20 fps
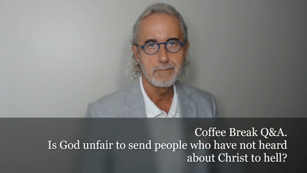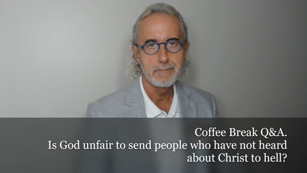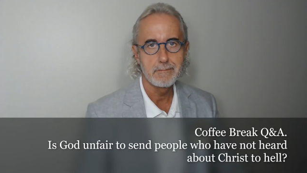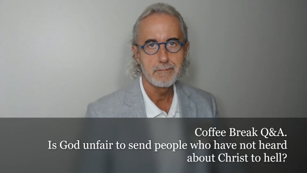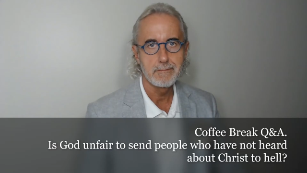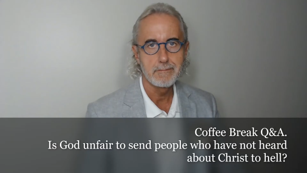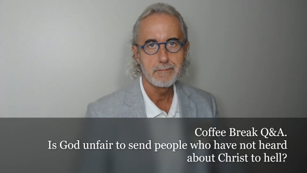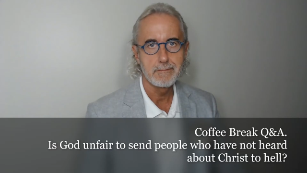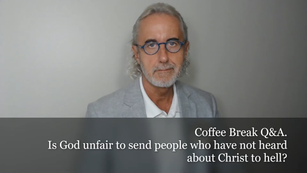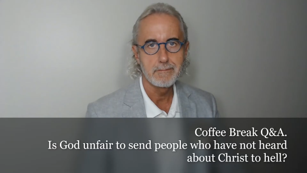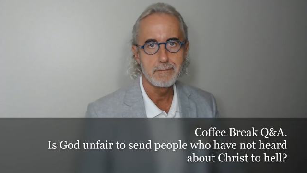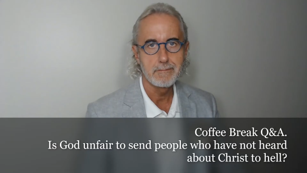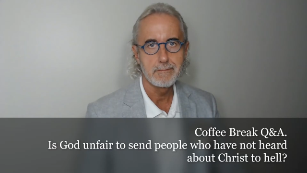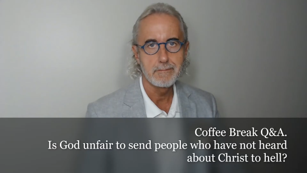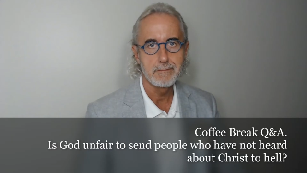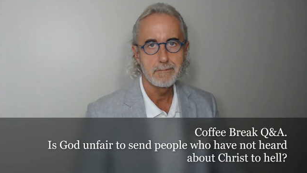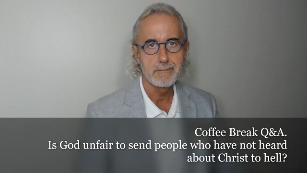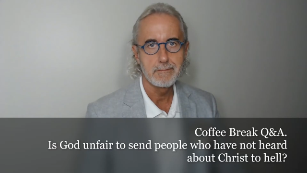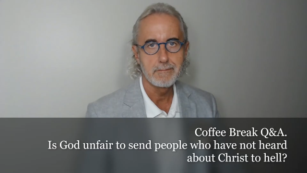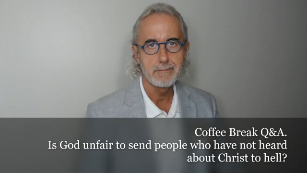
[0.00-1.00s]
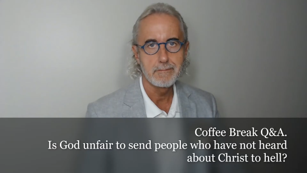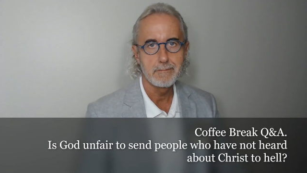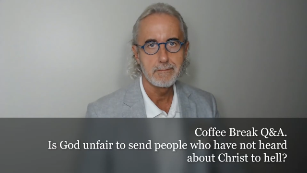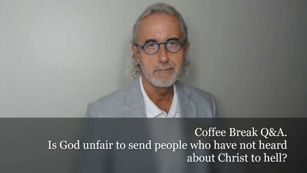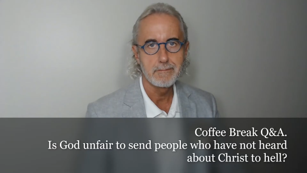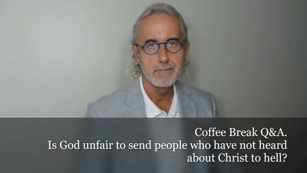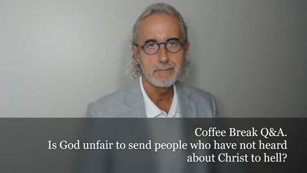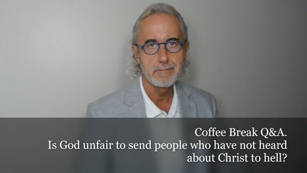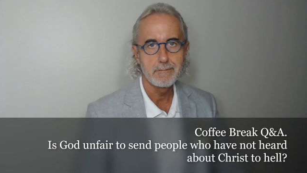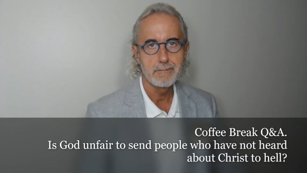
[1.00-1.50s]

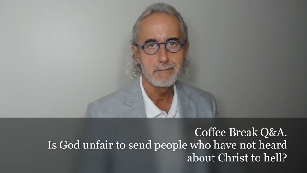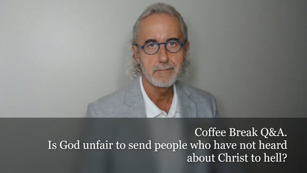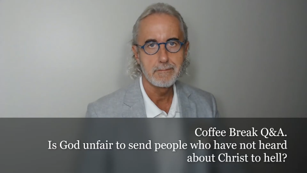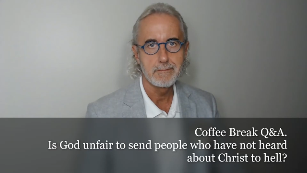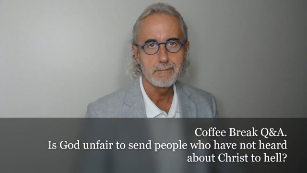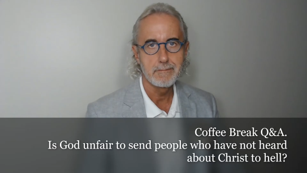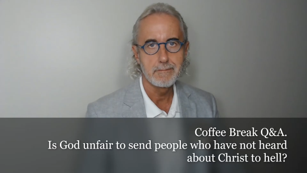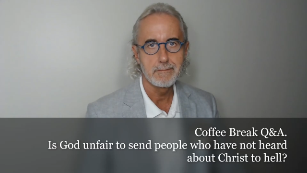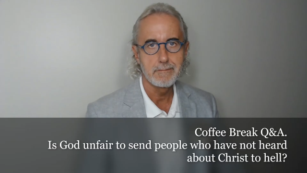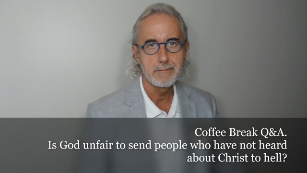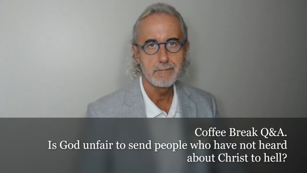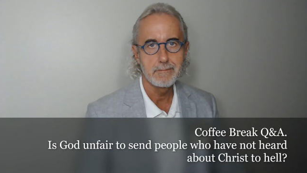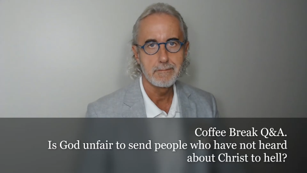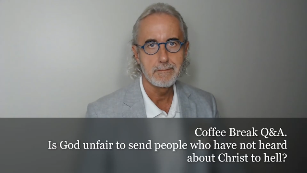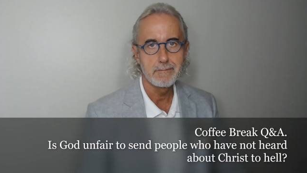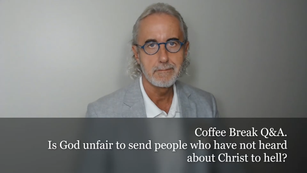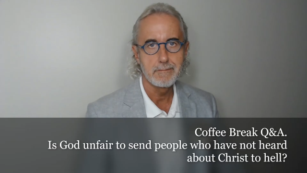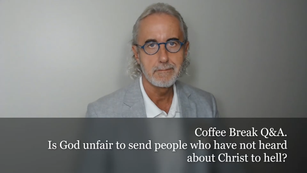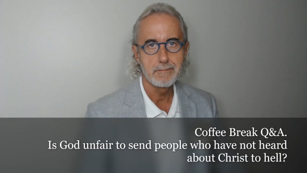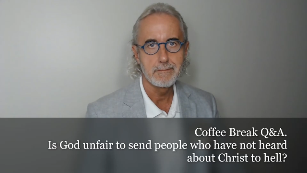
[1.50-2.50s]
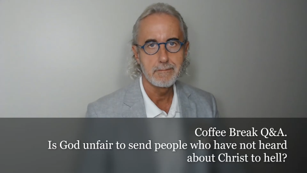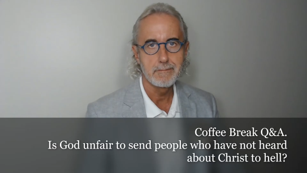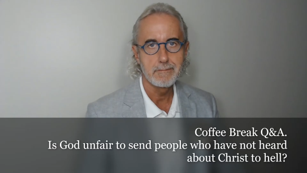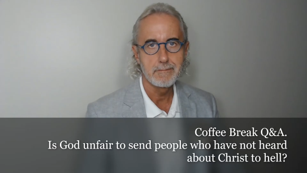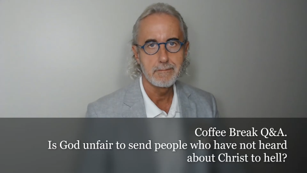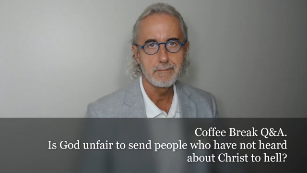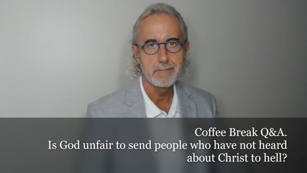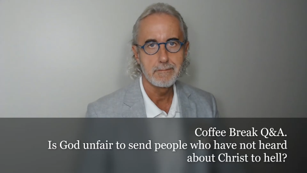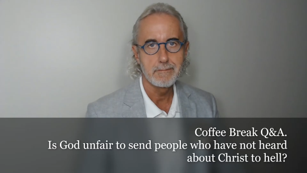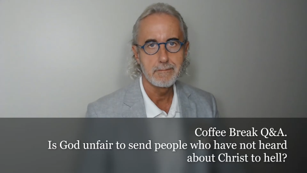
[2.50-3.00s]

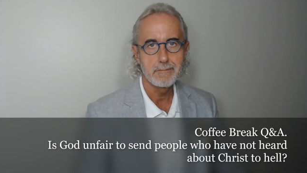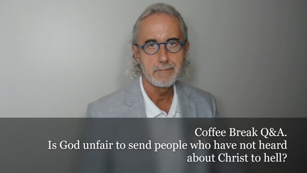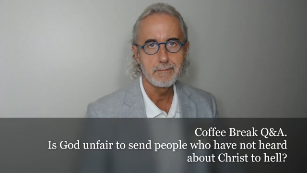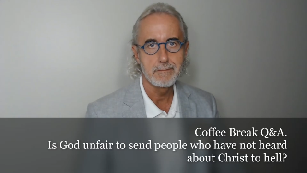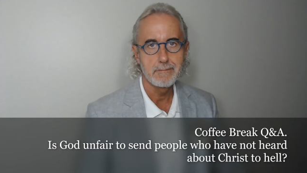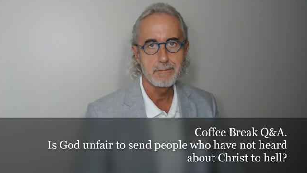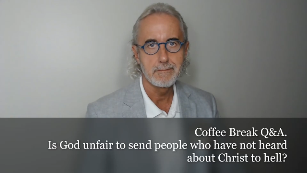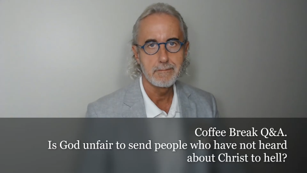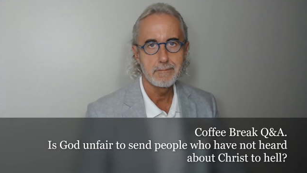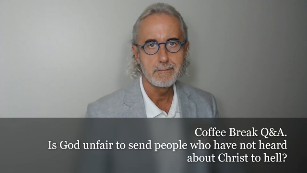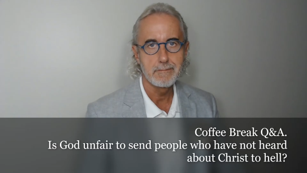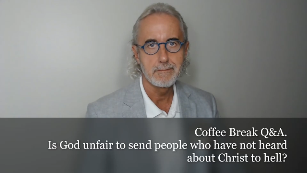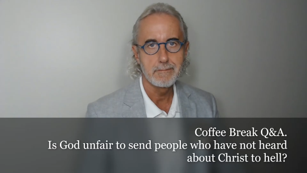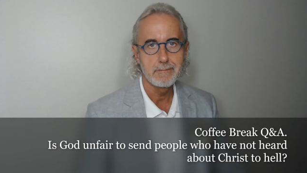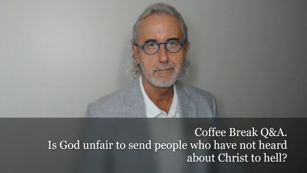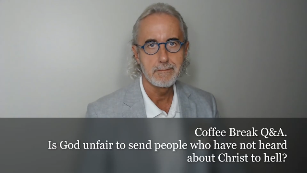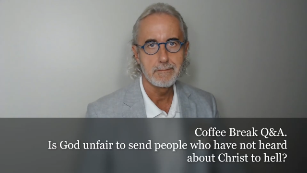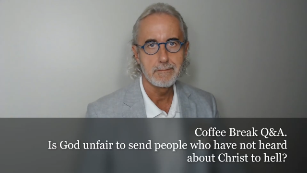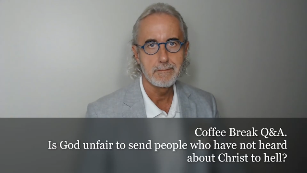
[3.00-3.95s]
(no lip movement)